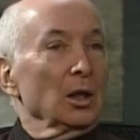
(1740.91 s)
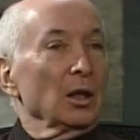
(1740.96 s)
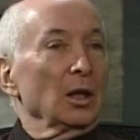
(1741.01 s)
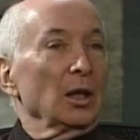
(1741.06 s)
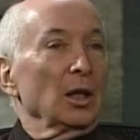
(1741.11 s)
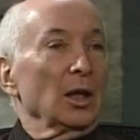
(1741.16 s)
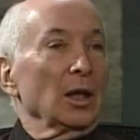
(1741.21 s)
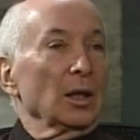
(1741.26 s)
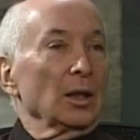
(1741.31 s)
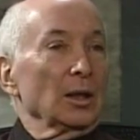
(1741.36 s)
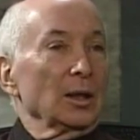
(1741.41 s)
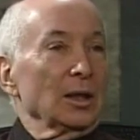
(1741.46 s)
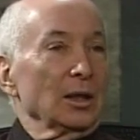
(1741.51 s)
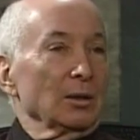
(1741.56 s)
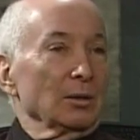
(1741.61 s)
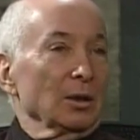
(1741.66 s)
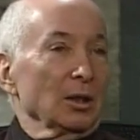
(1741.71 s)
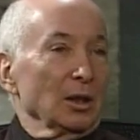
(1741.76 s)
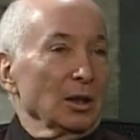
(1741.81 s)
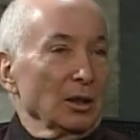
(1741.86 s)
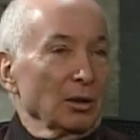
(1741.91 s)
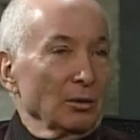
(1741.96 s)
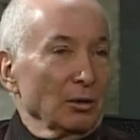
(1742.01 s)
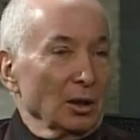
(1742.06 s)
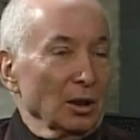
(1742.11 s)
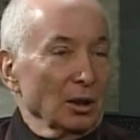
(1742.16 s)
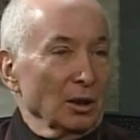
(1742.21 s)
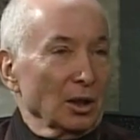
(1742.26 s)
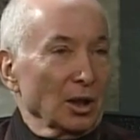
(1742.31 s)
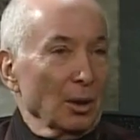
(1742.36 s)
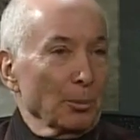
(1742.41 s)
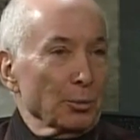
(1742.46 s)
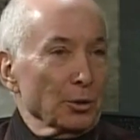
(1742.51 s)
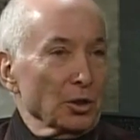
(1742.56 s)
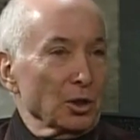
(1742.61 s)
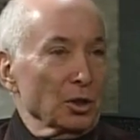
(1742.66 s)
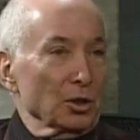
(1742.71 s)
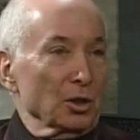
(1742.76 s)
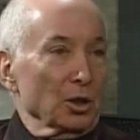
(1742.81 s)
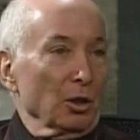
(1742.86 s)
It
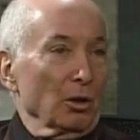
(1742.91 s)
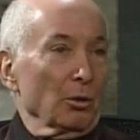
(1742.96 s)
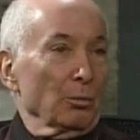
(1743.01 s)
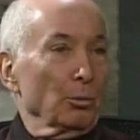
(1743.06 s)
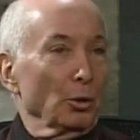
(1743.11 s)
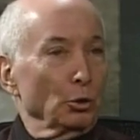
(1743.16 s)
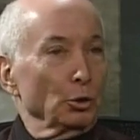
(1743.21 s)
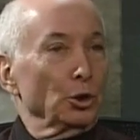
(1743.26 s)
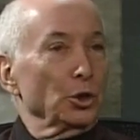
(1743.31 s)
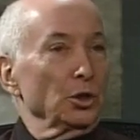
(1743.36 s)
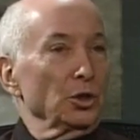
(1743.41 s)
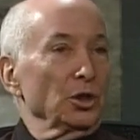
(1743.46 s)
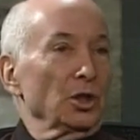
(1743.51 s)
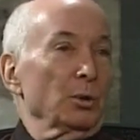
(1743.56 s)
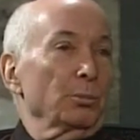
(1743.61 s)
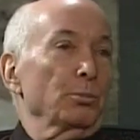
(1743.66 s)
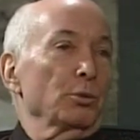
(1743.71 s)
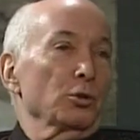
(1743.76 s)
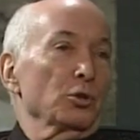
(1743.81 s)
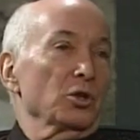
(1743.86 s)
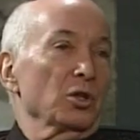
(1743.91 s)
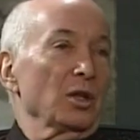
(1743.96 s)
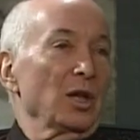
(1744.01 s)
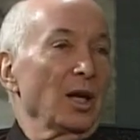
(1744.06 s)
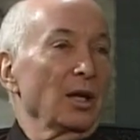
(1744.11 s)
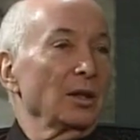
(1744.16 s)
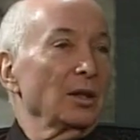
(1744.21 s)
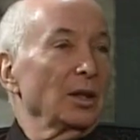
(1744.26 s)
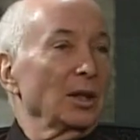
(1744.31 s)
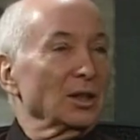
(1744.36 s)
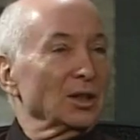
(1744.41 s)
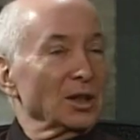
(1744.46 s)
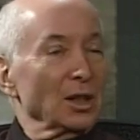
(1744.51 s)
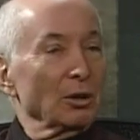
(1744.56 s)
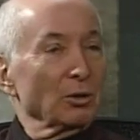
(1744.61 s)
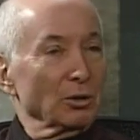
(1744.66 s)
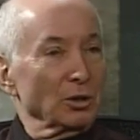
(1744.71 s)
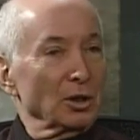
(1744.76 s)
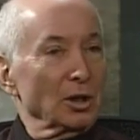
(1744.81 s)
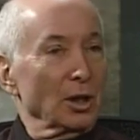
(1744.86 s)
encompasses our emotions, our personality,
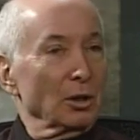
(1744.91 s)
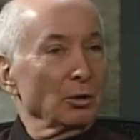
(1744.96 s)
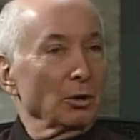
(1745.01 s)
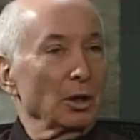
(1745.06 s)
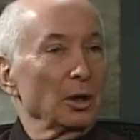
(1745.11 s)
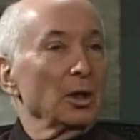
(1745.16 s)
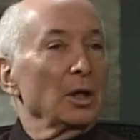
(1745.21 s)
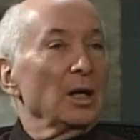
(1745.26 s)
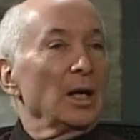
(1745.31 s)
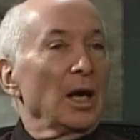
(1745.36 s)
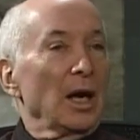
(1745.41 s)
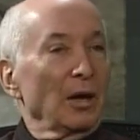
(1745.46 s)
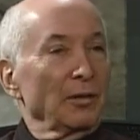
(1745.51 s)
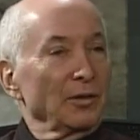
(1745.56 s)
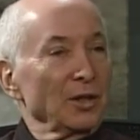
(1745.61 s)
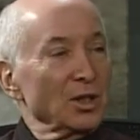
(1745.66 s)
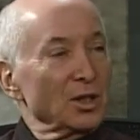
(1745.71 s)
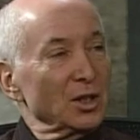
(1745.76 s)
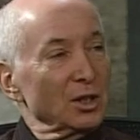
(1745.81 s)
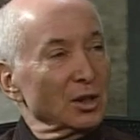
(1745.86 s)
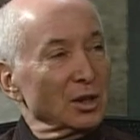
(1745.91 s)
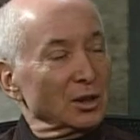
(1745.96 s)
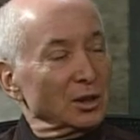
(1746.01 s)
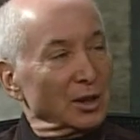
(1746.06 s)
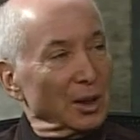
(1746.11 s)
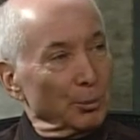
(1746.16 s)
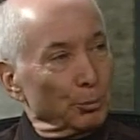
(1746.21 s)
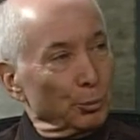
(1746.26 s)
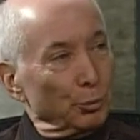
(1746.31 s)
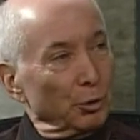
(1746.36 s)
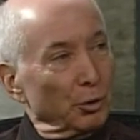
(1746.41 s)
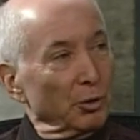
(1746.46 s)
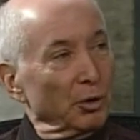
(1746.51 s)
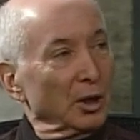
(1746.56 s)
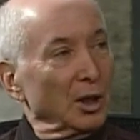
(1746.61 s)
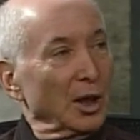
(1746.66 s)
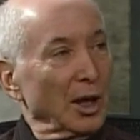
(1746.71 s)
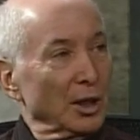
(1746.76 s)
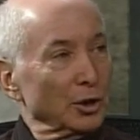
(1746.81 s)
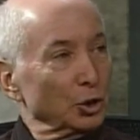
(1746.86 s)
etc., etc. And this is a temporary
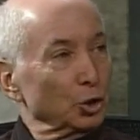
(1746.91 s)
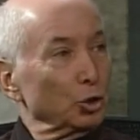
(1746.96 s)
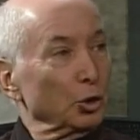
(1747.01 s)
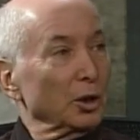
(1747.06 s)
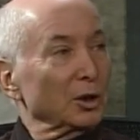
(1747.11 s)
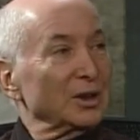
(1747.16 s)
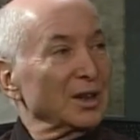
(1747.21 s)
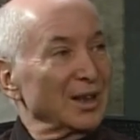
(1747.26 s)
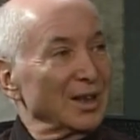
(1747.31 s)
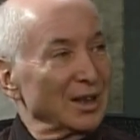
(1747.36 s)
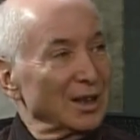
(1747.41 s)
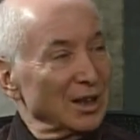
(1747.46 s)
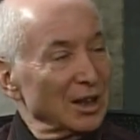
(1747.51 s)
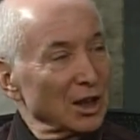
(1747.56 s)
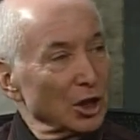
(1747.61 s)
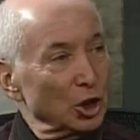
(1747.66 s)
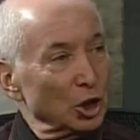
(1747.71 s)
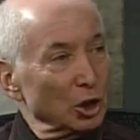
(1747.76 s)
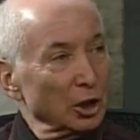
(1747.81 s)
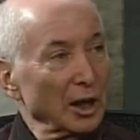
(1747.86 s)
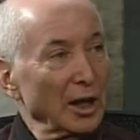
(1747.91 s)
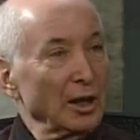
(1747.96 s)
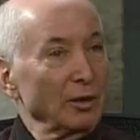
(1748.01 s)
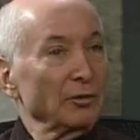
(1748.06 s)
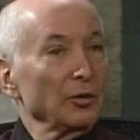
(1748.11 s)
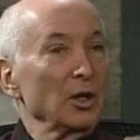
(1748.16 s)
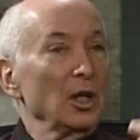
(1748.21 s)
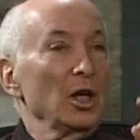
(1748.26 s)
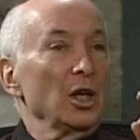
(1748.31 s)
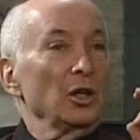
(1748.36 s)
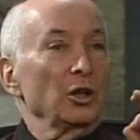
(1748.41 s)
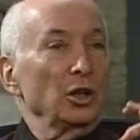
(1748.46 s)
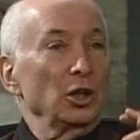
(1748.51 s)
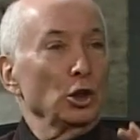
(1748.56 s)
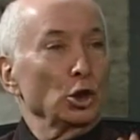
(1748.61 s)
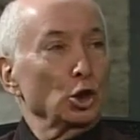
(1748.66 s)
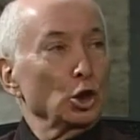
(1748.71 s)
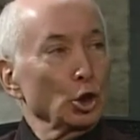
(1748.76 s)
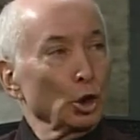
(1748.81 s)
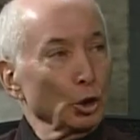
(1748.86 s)
construct in each life. The
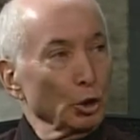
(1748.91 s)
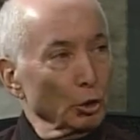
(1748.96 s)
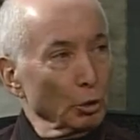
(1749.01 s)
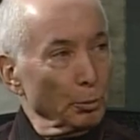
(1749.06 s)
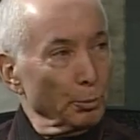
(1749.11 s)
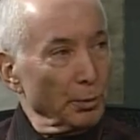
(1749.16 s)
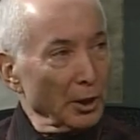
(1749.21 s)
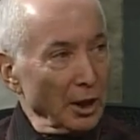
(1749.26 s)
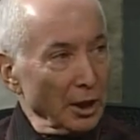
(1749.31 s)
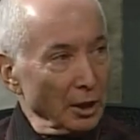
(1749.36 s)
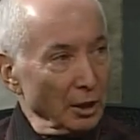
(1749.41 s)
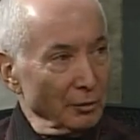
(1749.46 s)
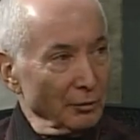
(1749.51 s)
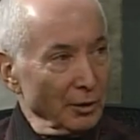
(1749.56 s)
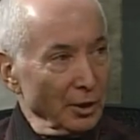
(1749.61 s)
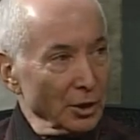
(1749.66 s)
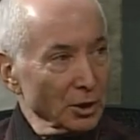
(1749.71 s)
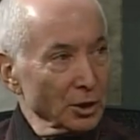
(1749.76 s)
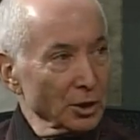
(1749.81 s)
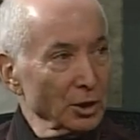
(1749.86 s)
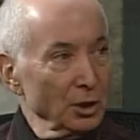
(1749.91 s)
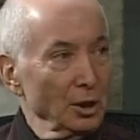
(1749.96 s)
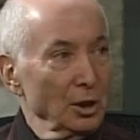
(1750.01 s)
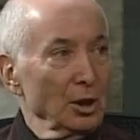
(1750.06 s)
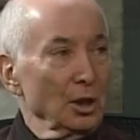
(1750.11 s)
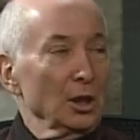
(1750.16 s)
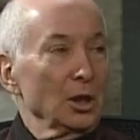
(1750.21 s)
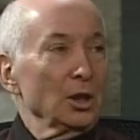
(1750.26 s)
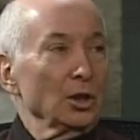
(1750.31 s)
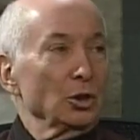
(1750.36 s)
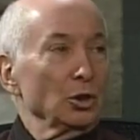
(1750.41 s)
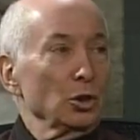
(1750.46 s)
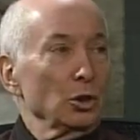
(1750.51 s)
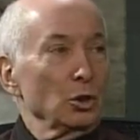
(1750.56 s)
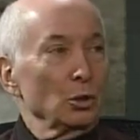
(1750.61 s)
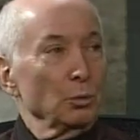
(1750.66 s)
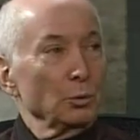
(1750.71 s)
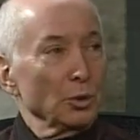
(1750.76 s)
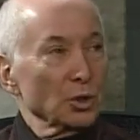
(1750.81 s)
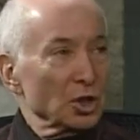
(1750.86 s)
eternal part of us is the
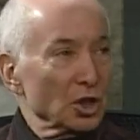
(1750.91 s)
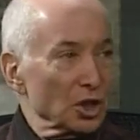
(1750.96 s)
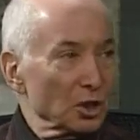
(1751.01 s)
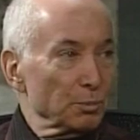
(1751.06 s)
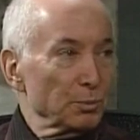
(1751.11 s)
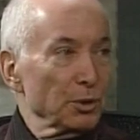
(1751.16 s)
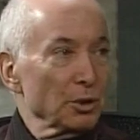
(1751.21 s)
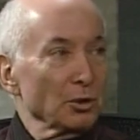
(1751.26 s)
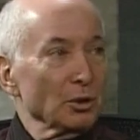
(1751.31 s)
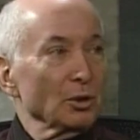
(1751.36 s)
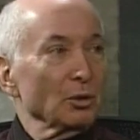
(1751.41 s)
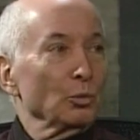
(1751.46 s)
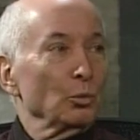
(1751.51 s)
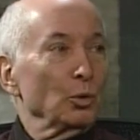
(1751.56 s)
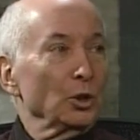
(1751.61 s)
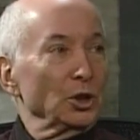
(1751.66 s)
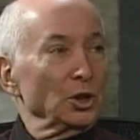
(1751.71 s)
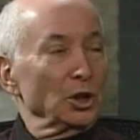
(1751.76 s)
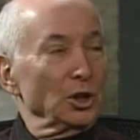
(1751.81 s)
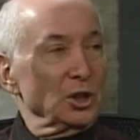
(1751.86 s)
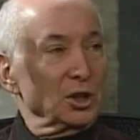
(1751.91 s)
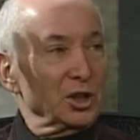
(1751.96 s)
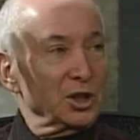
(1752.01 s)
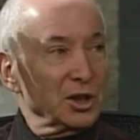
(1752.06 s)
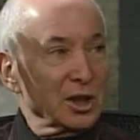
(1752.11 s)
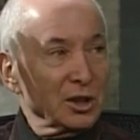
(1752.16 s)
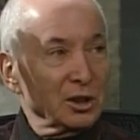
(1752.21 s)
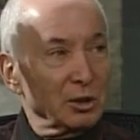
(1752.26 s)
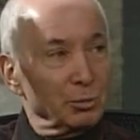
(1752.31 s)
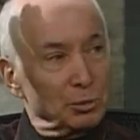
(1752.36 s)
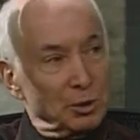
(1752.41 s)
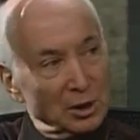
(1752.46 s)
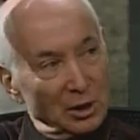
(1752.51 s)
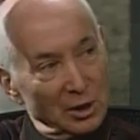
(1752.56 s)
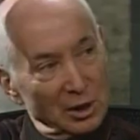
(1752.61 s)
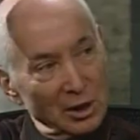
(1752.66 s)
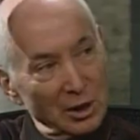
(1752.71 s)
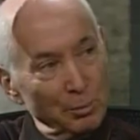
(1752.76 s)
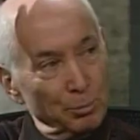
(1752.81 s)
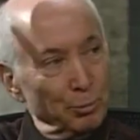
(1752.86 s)
human spirit, which is said to be
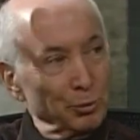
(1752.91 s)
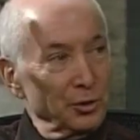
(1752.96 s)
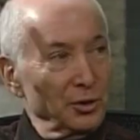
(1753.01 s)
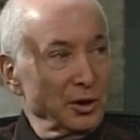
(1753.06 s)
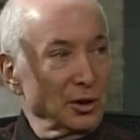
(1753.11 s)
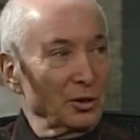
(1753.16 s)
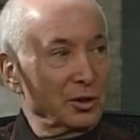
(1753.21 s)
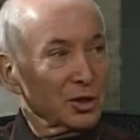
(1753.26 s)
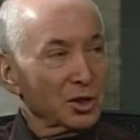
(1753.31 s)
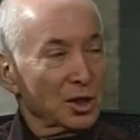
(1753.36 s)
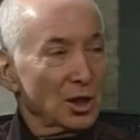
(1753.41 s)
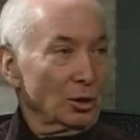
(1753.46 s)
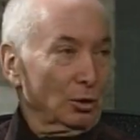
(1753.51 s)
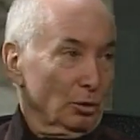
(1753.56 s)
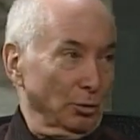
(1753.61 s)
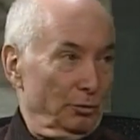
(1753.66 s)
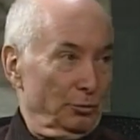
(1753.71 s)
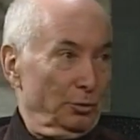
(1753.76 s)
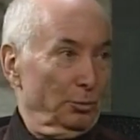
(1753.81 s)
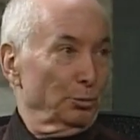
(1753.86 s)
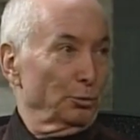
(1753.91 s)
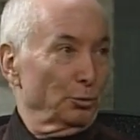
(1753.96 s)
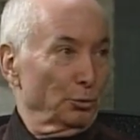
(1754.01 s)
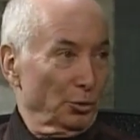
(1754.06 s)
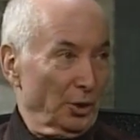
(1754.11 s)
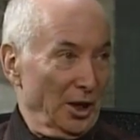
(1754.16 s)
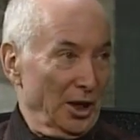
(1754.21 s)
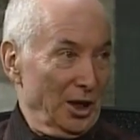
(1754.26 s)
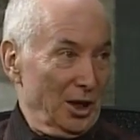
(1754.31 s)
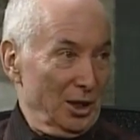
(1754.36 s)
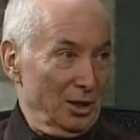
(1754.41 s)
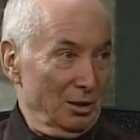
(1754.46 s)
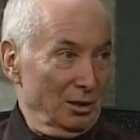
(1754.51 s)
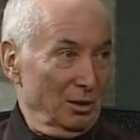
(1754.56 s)
deep within the center of the brain.